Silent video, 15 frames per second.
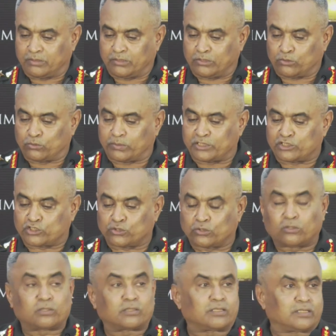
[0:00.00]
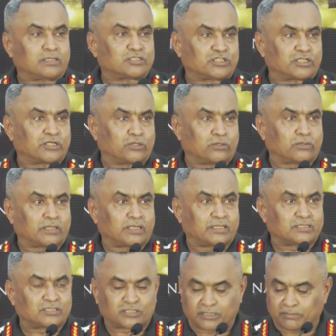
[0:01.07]
To ensure a secure and
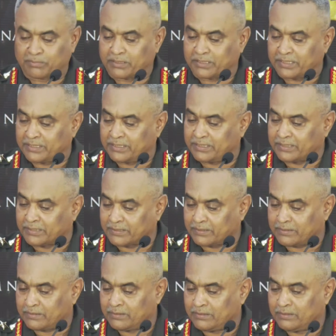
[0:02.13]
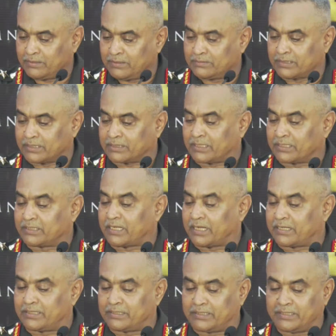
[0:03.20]
stable India that can
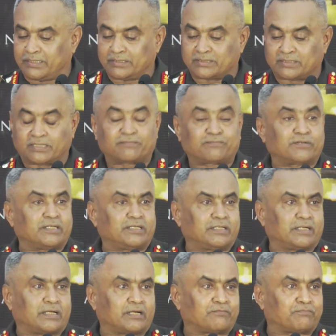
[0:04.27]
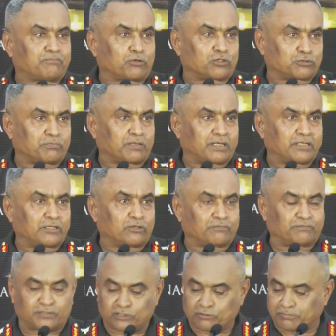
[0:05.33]
guarantee safety and prosperity of
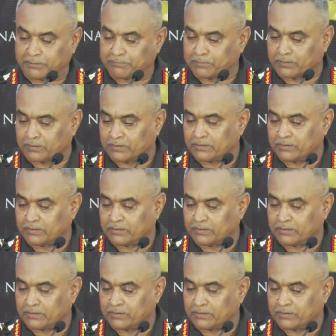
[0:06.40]
its people,